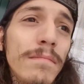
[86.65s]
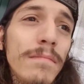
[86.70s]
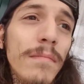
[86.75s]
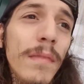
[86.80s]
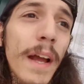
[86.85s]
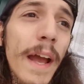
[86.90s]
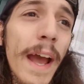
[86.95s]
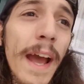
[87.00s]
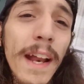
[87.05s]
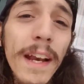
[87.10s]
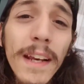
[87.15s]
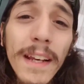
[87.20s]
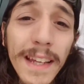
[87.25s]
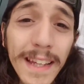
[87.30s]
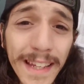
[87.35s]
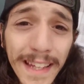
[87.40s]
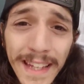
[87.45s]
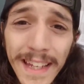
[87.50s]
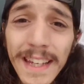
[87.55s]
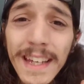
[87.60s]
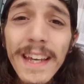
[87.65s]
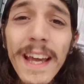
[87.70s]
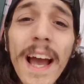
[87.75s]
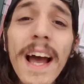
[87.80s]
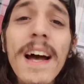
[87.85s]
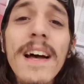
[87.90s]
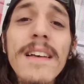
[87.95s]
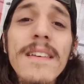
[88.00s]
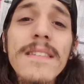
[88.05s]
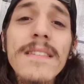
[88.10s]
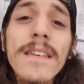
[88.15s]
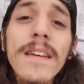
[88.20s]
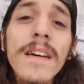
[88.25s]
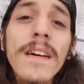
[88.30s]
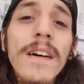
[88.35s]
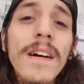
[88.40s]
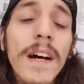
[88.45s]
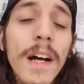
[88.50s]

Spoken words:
and he has an